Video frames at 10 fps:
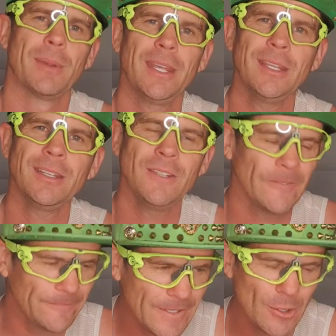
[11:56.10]
man.
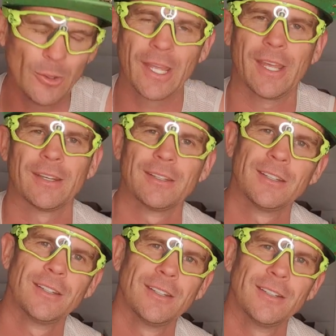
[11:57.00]
You feel that.
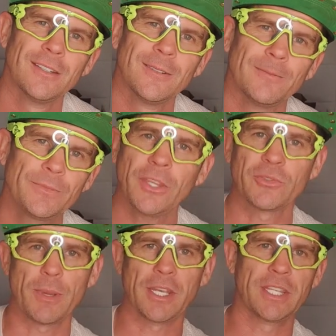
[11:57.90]
It
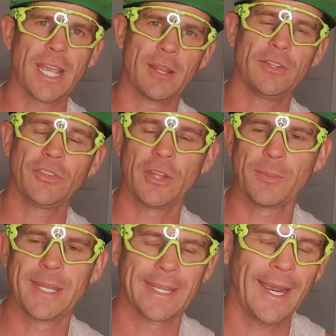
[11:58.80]
doesn't matter. This doesn't
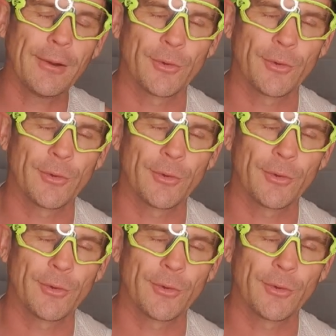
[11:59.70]
mean you can't